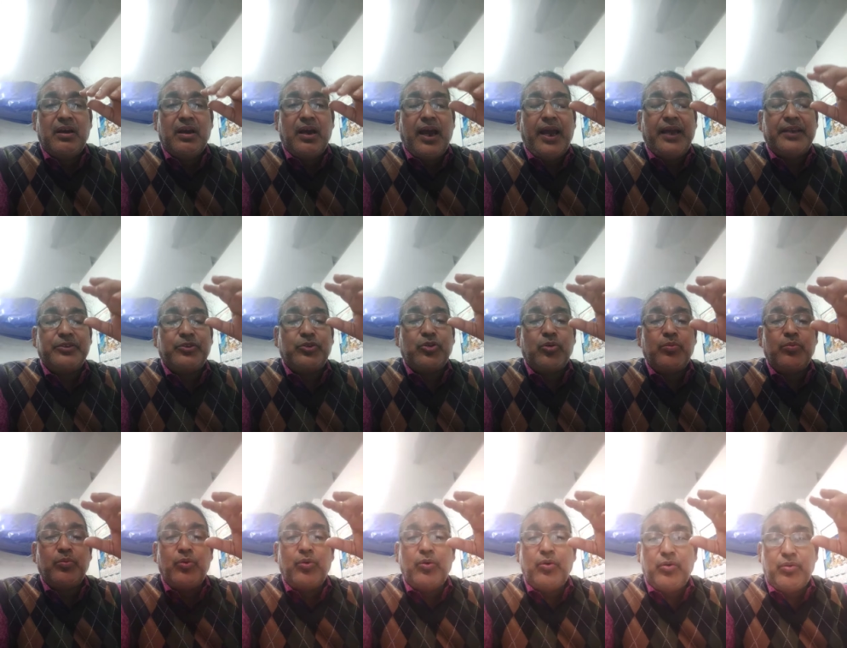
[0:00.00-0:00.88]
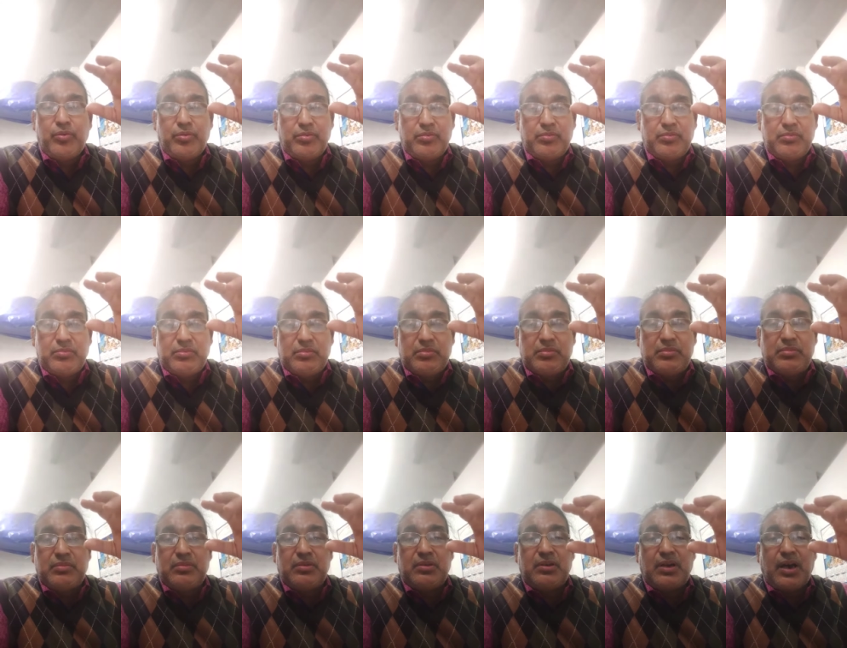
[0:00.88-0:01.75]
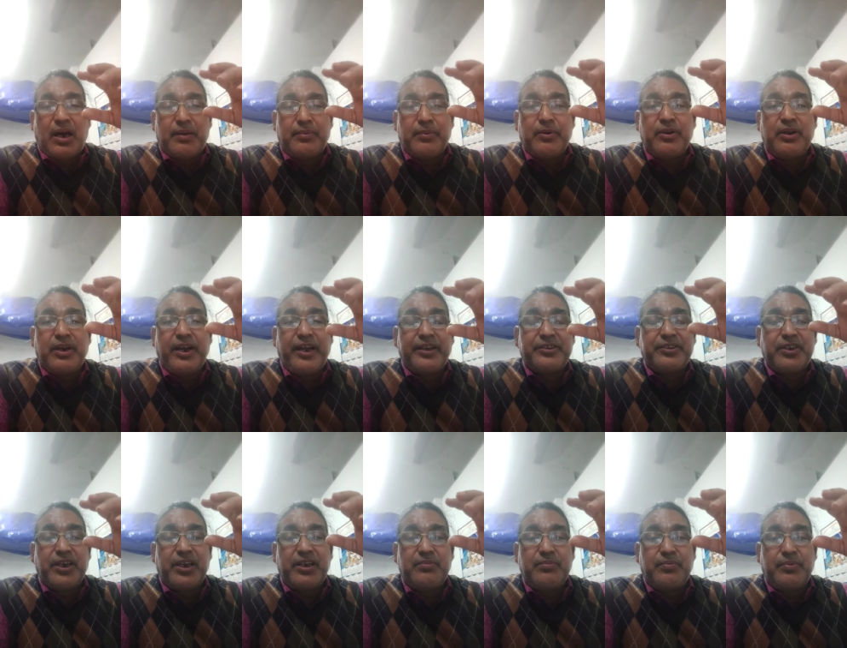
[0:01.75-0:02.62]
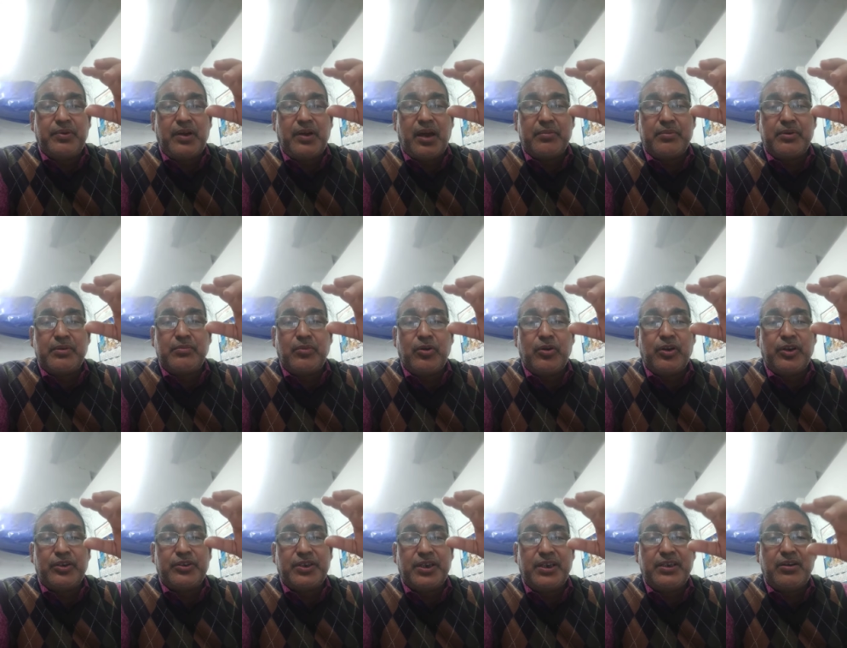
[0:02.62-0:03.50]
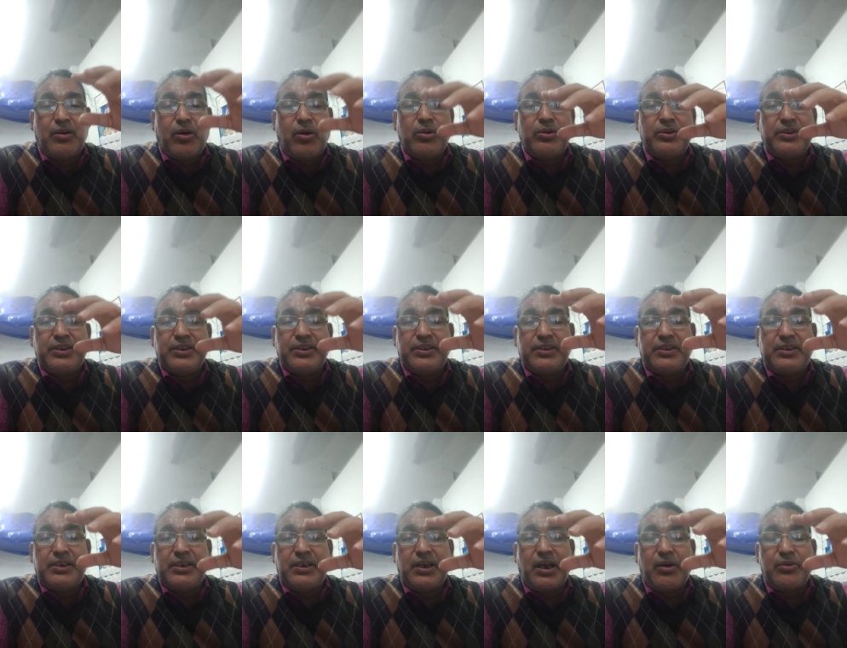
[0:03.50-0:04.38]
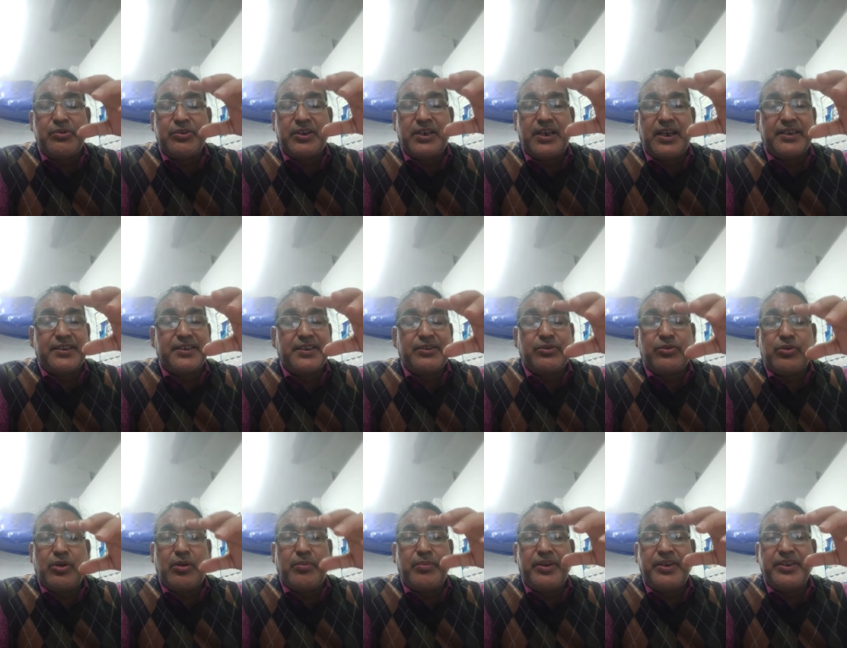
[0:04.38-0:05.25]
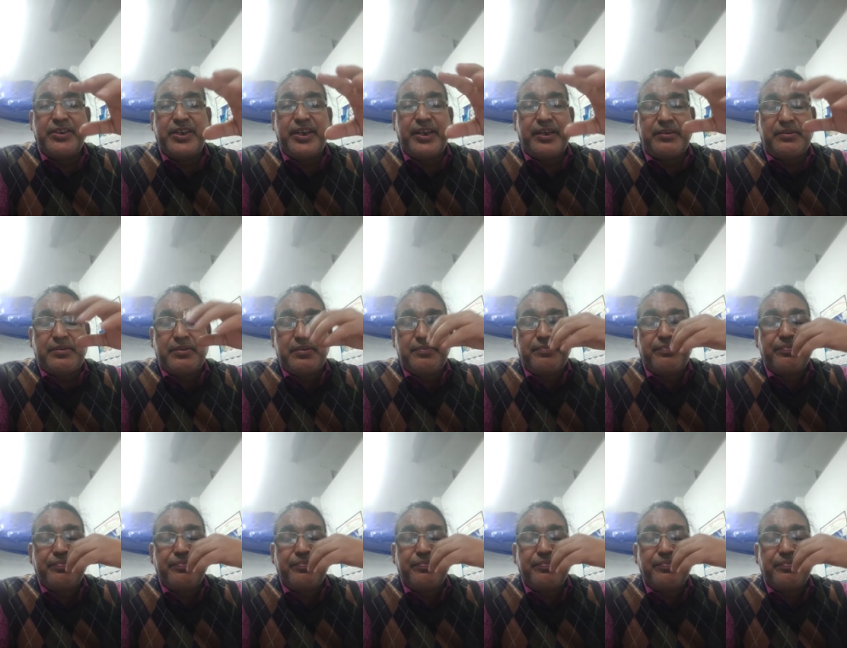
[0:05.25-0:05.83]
and so more carbon dioxide, carbon monoxide, all these greenhouse gases will be ejected.